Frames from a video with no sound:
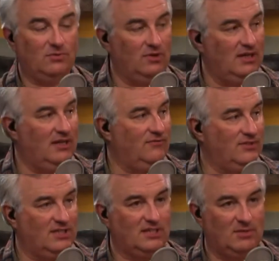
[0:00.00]
relieved for
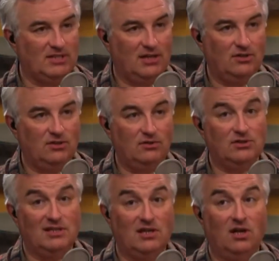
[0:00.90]
six months I couldn't use
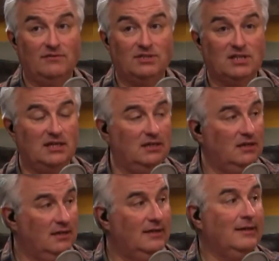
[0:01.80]
it. Then all of a sudden,
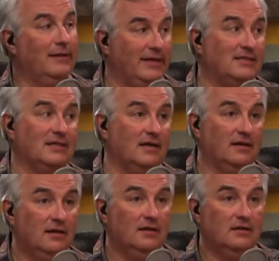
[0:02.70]
Lisa
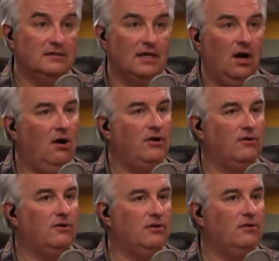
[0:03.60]
said, "Oh,
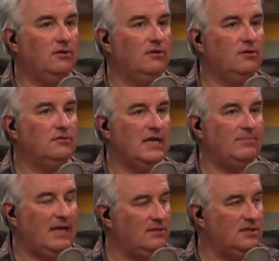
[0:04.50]
your your your
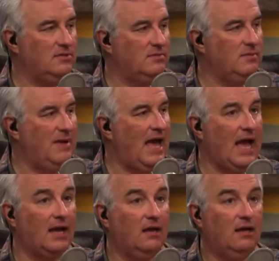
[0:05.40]
tapped out seems to be
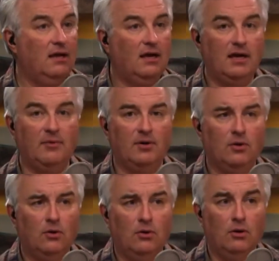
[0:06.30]
back." and went,
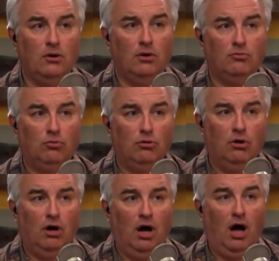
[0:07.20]

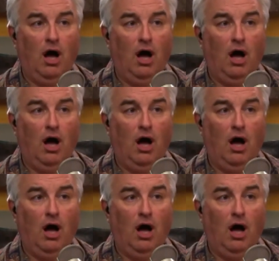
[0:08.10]
oh,